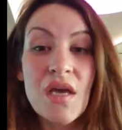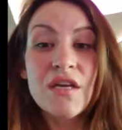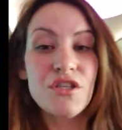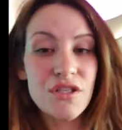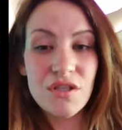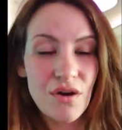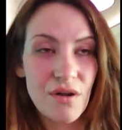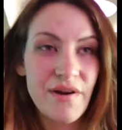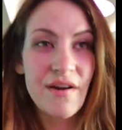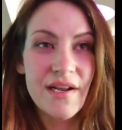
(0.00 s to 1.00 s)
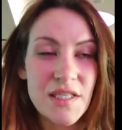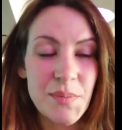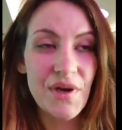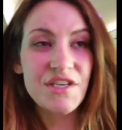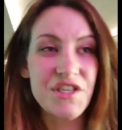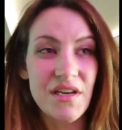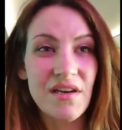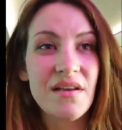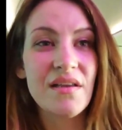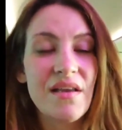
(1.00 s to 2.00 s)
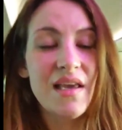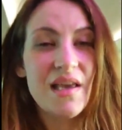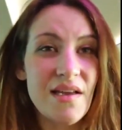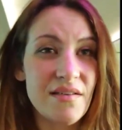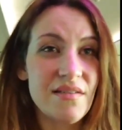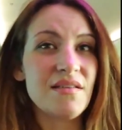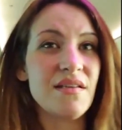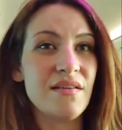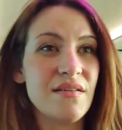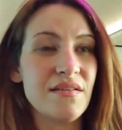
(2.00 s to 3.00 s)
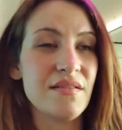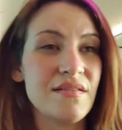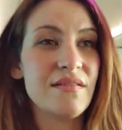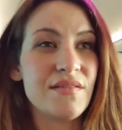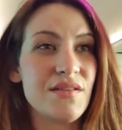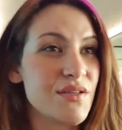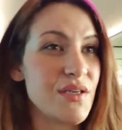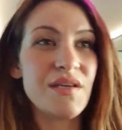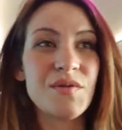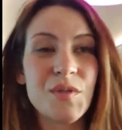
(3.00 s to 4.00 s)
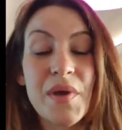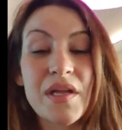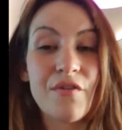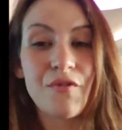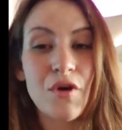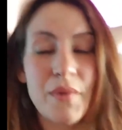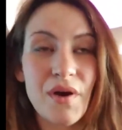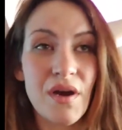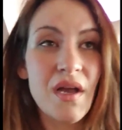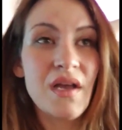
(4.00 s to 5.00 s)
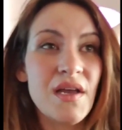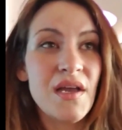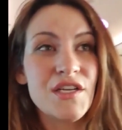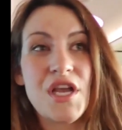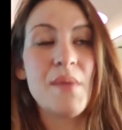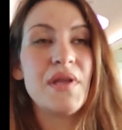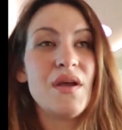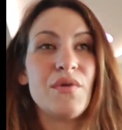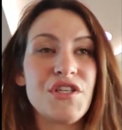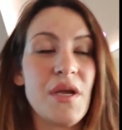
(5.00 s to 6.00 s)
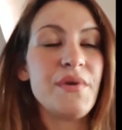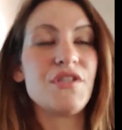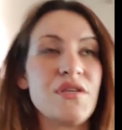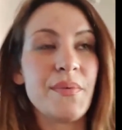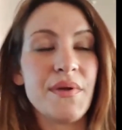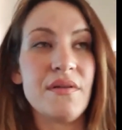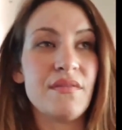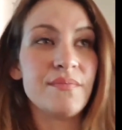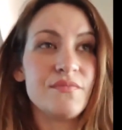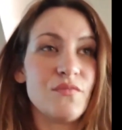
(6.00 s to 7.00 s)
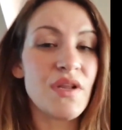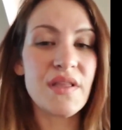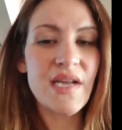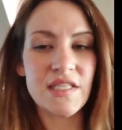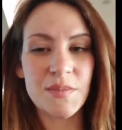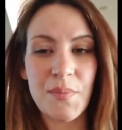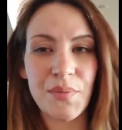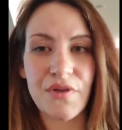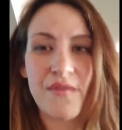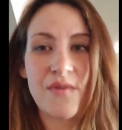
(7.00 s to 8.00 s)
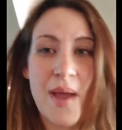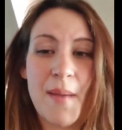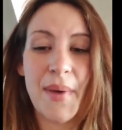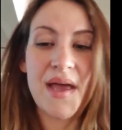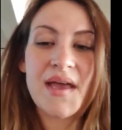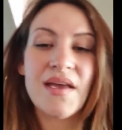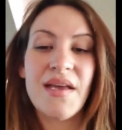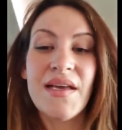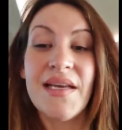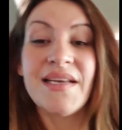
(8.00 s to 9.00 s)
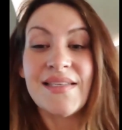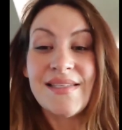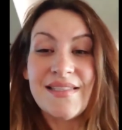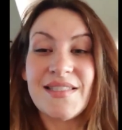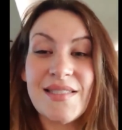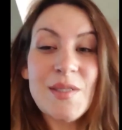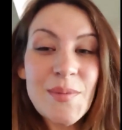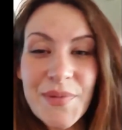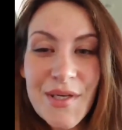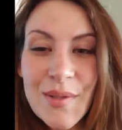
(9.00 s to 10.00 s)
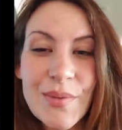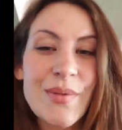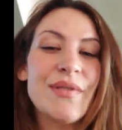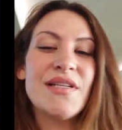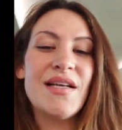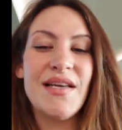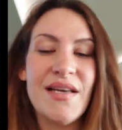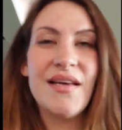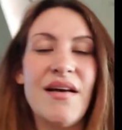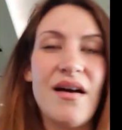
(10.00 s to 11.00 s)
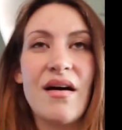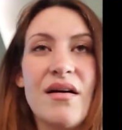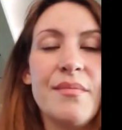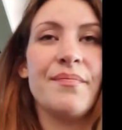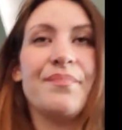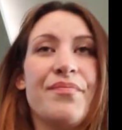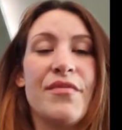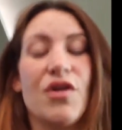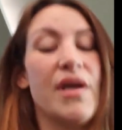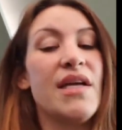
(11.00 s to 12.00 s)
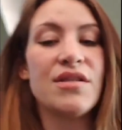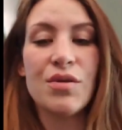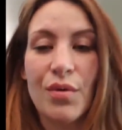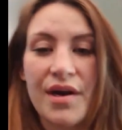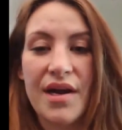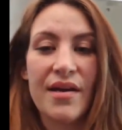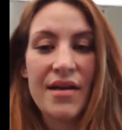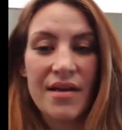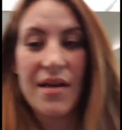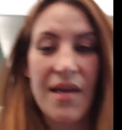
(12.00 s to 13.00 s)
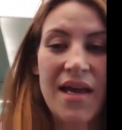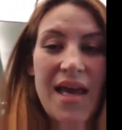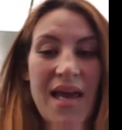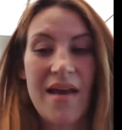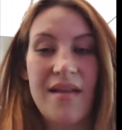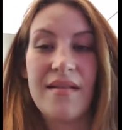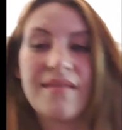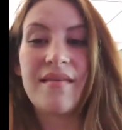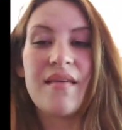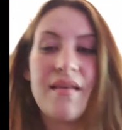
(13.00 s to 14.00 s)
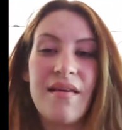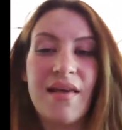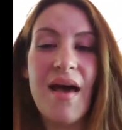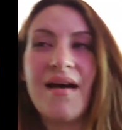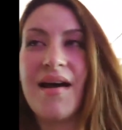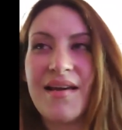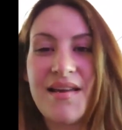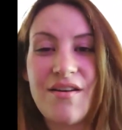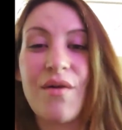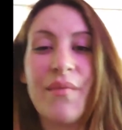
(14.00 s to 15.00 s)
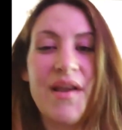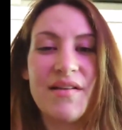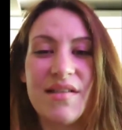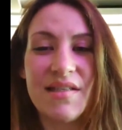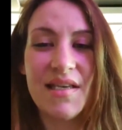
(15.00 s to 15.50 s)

Just an all-around inspiration. And he was been a former champion at one championship and one of the nicest people you've ever met. But super cool, great story, and yeah, I cannot wait to see